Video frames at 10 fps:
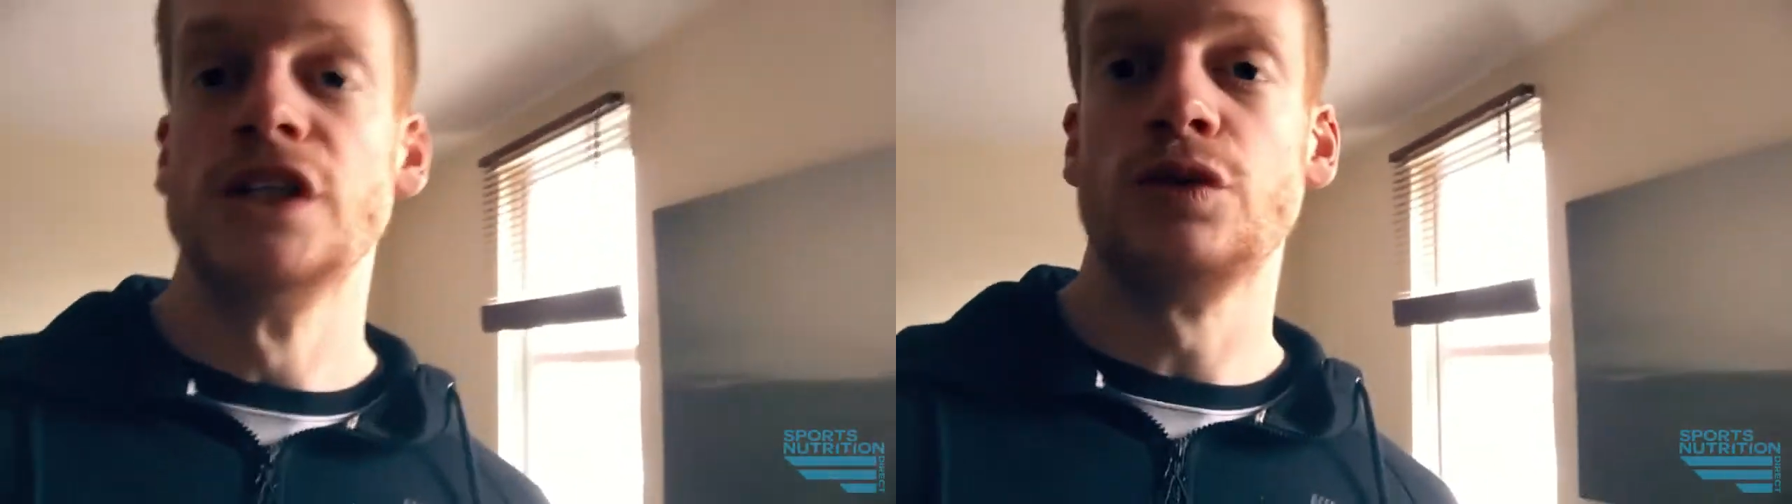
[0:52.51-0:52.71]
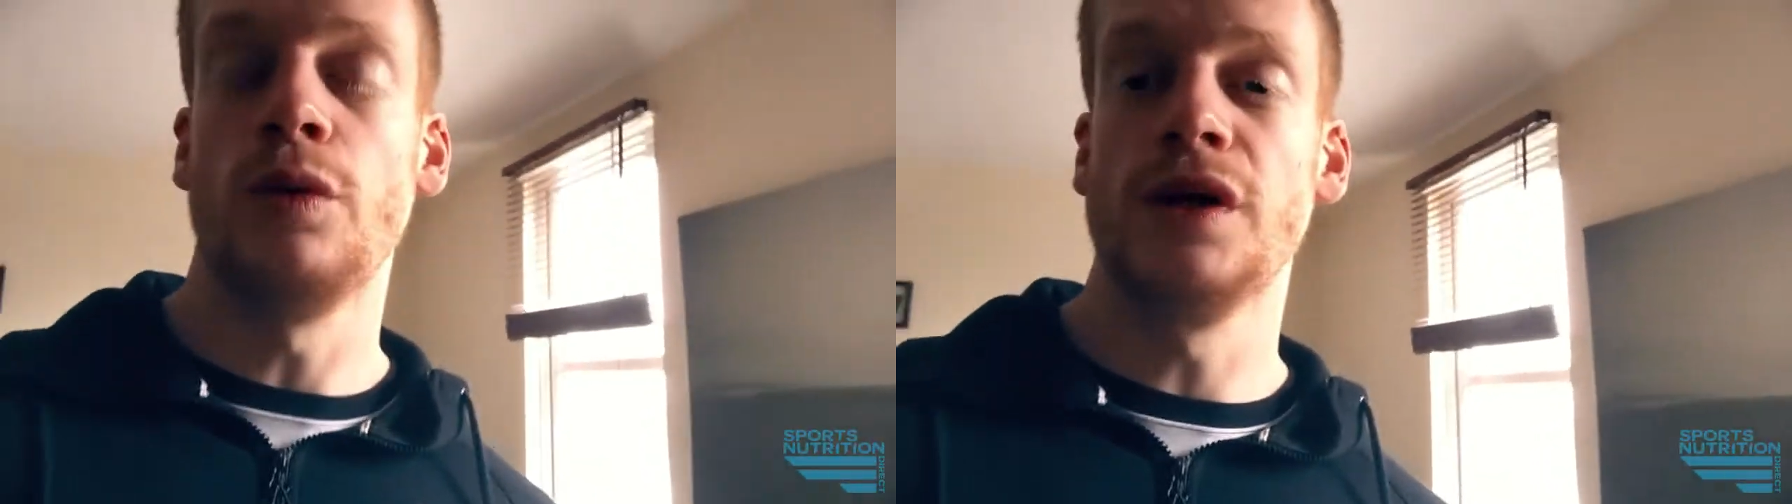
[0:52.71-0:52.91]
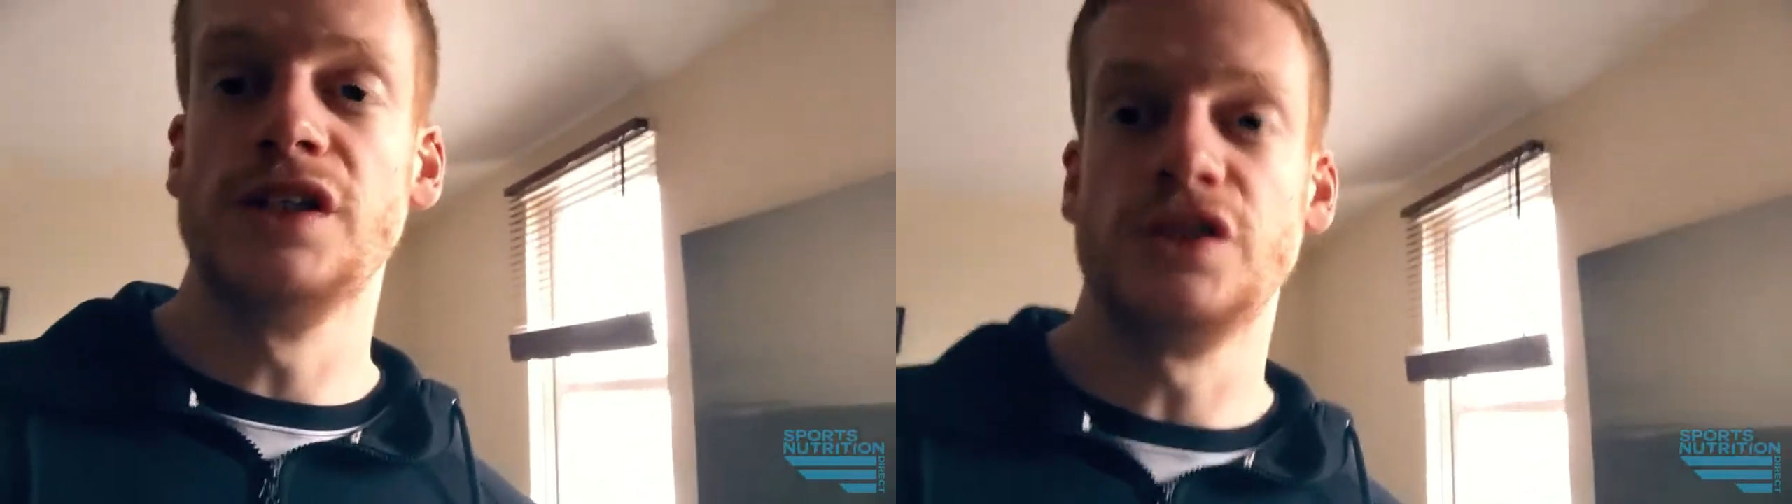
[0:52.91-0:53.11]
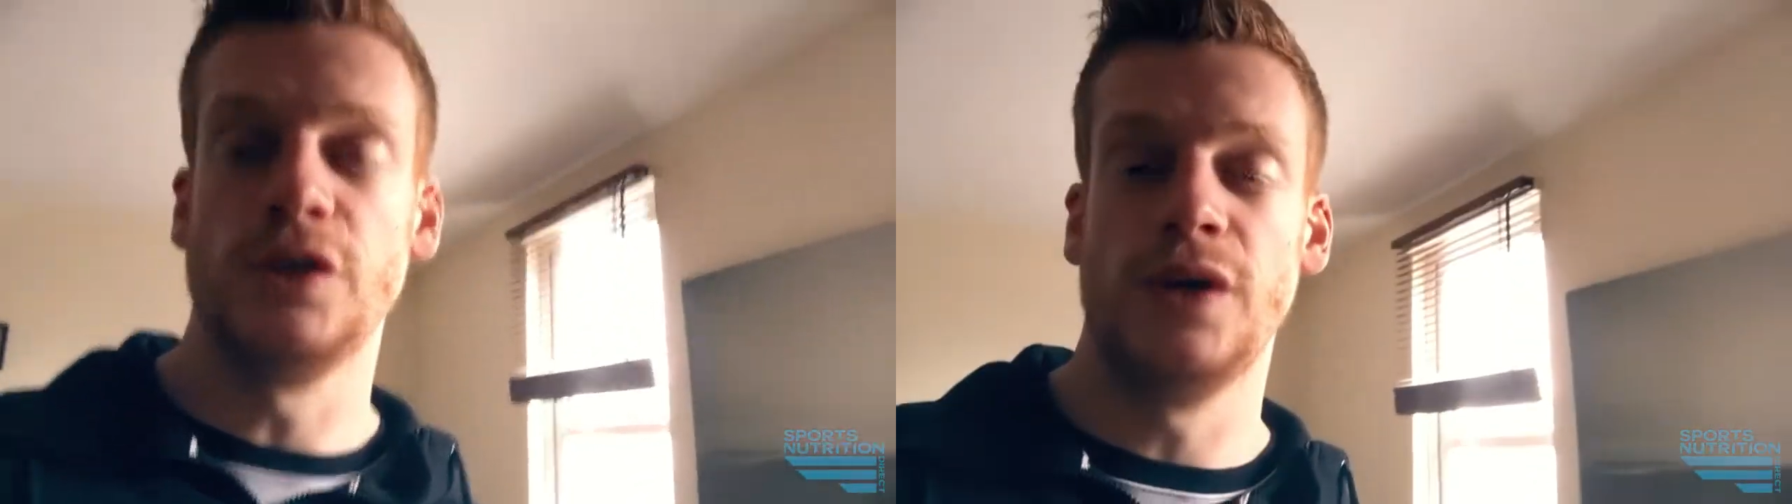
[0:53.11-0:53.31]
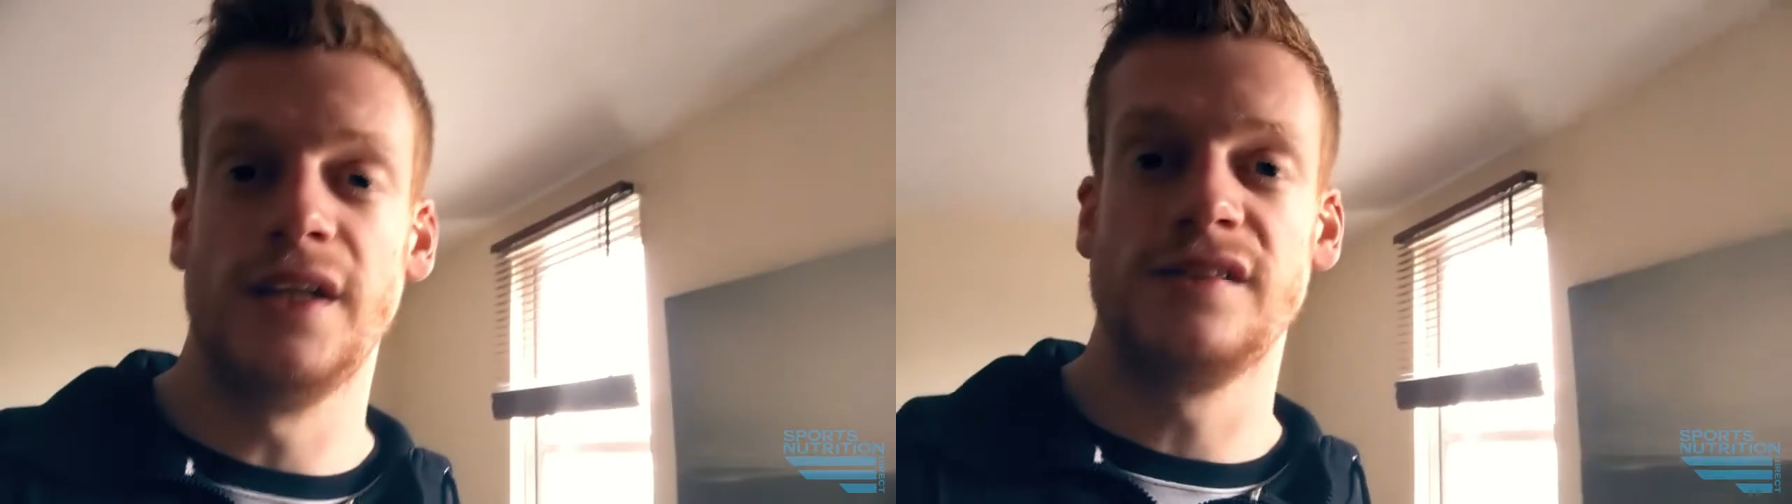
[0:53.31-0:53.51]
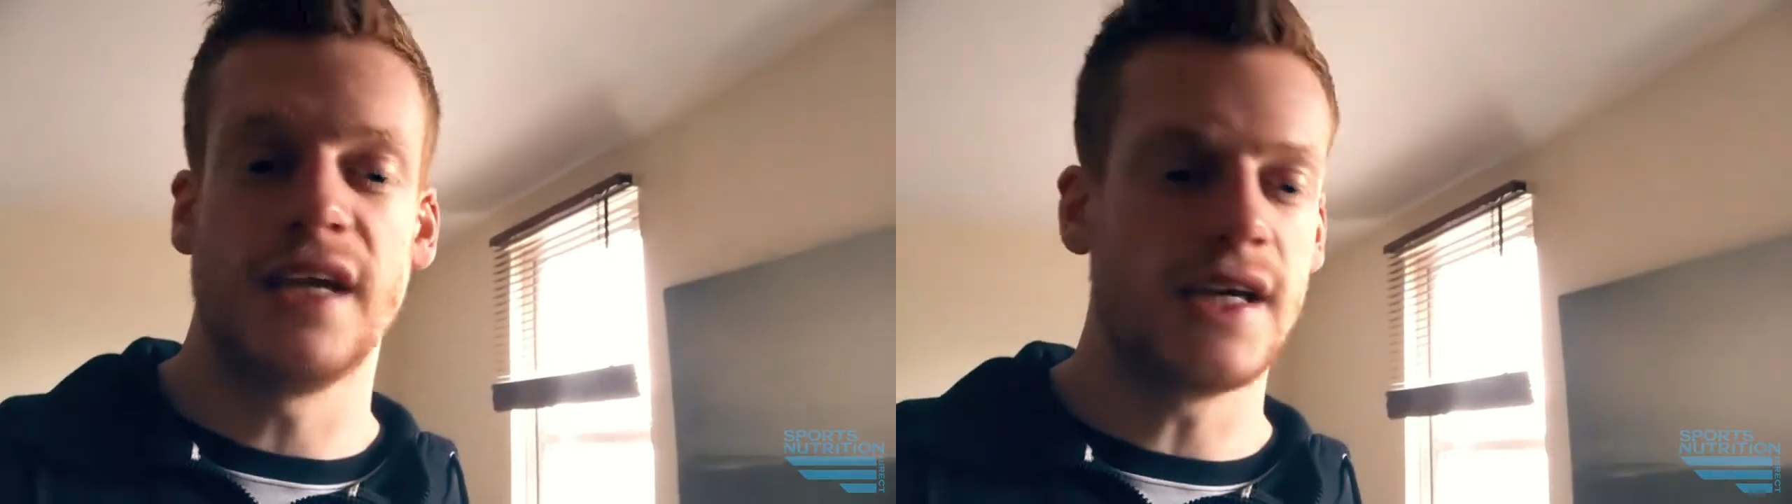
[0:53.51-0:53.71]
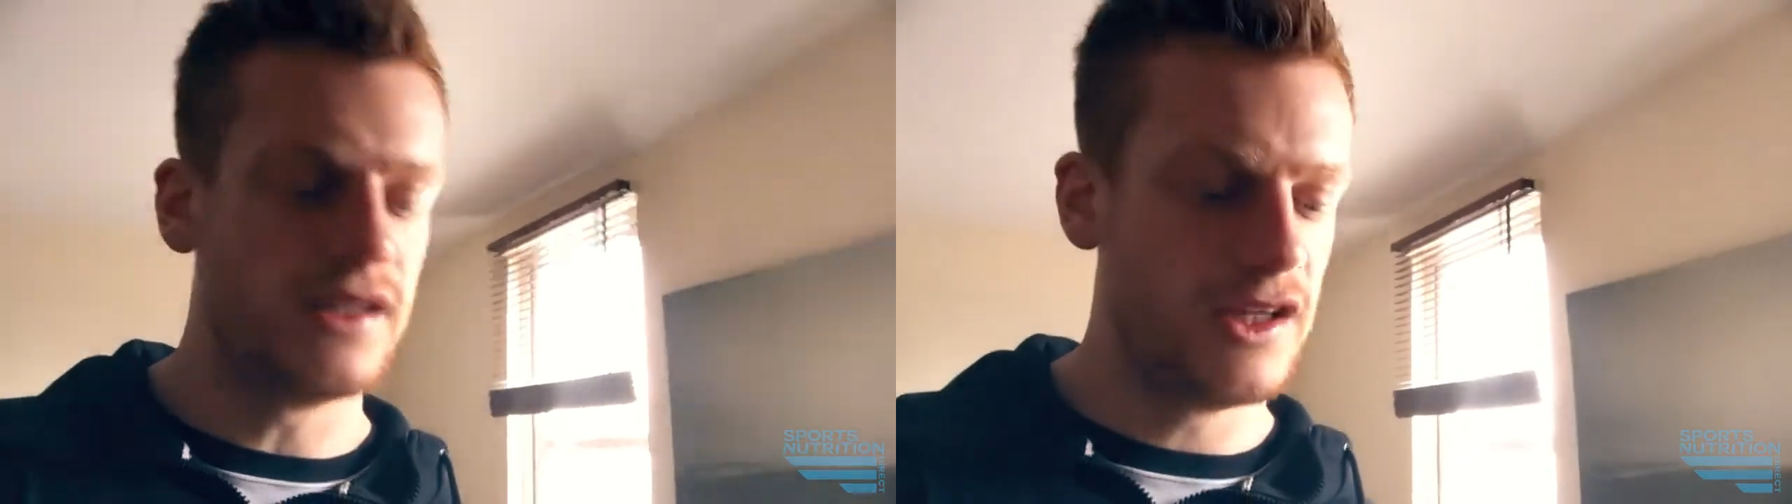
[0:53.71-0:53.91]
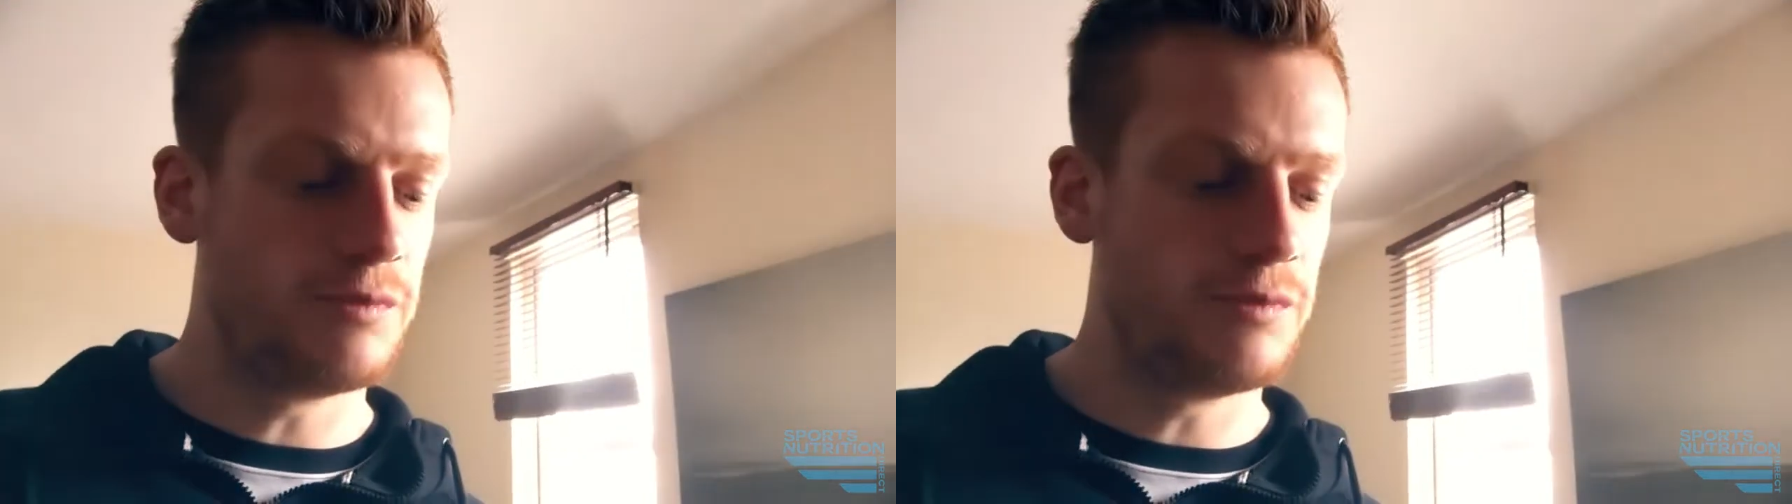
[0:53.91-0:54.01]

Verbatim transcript: So what I'm going to do in a second